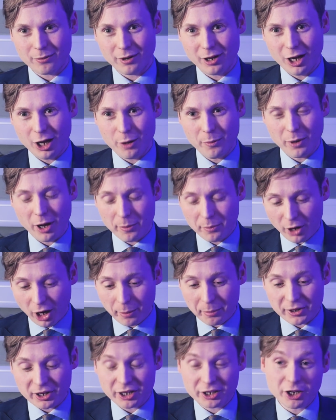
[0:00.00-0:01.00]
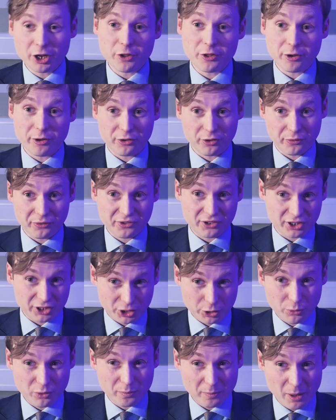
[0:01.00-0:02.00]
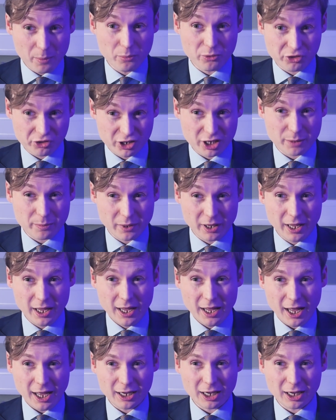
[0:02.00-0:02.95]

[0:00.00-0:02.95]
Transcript: I mean, I know there was obviously youth membership, and